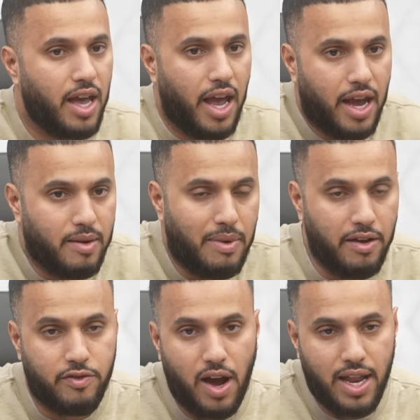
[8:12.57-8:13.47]
And by
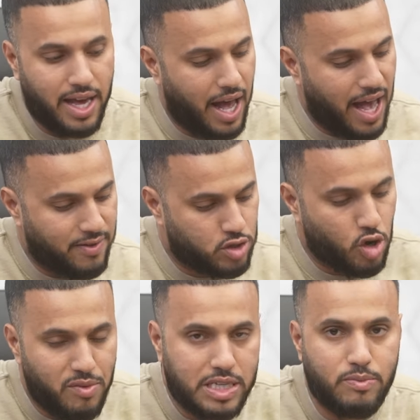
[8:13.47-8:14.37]
Friday, I have
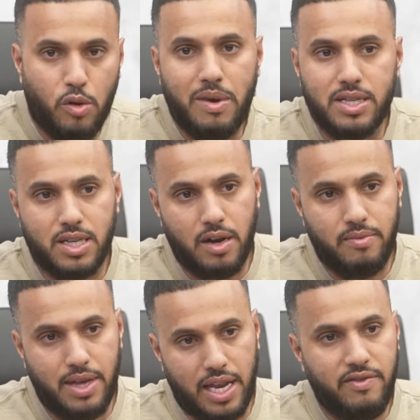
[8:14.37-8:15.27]
so much
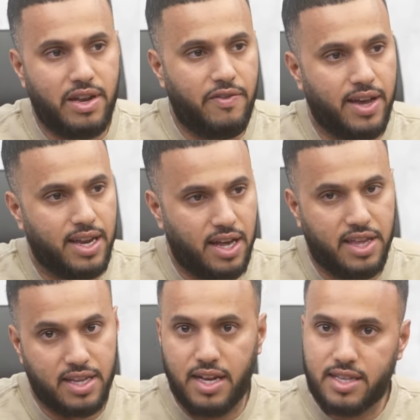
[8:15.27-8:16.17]
momentum that even if I get
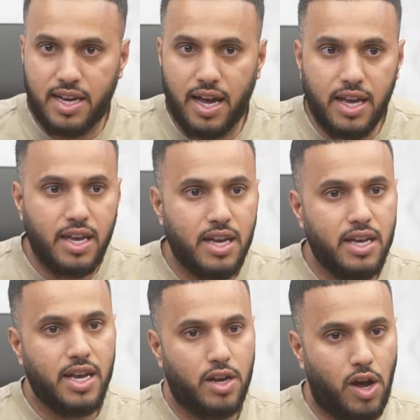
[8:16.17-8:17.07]
nothing done today,
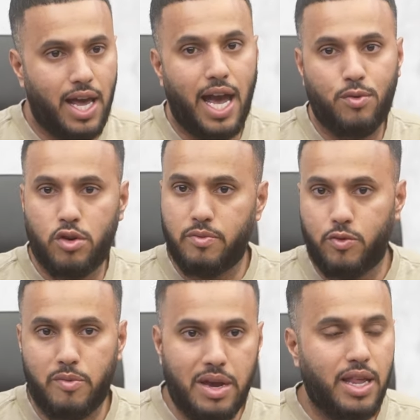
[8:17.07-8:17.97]
and all I had were,
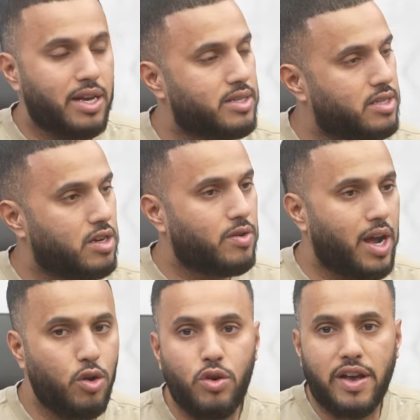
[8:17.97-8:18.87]
were meetings,
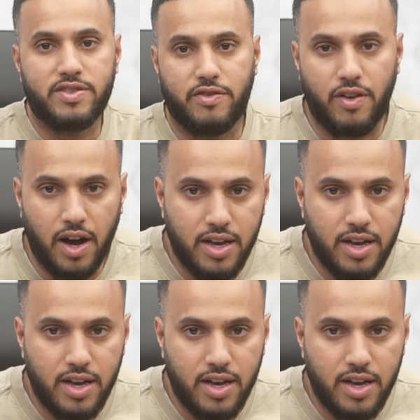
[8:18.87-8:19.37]
great, who gives a fuck?